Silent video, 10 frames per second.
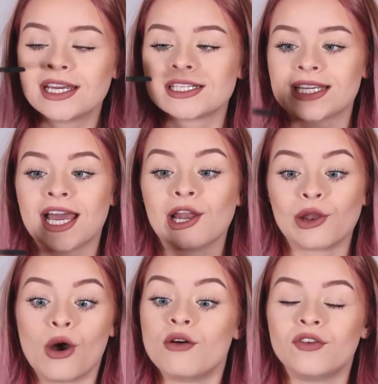to get a
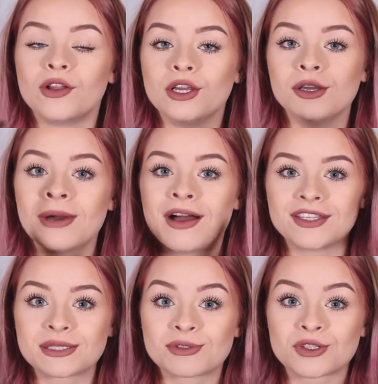lot of volume and
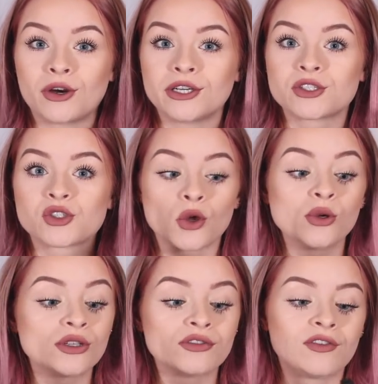this mascara is so
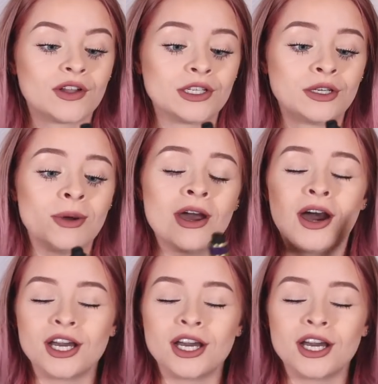good for volume.